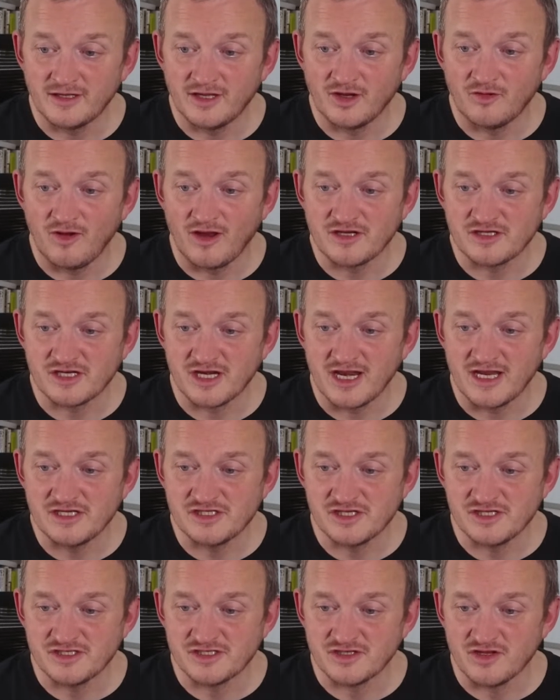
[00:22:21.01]

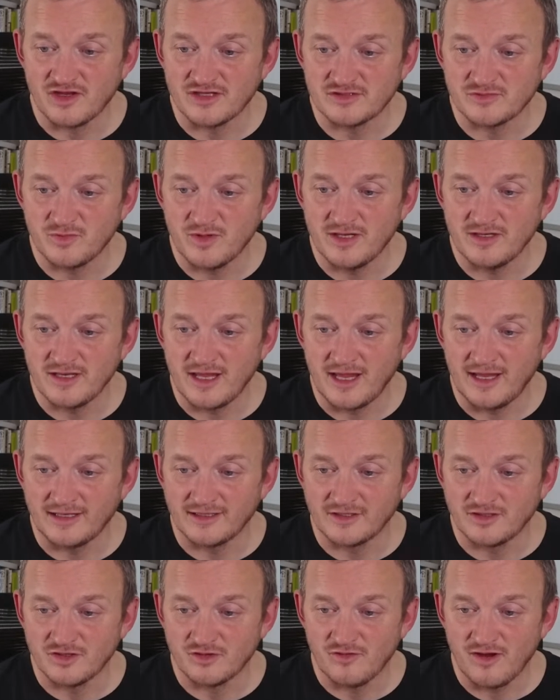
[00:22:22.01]
Congratulations, nice win,
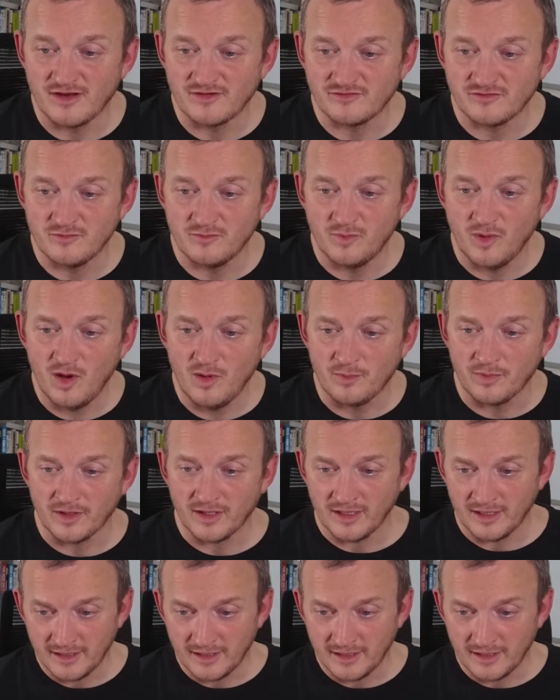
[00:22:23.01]
and congrats from Bob.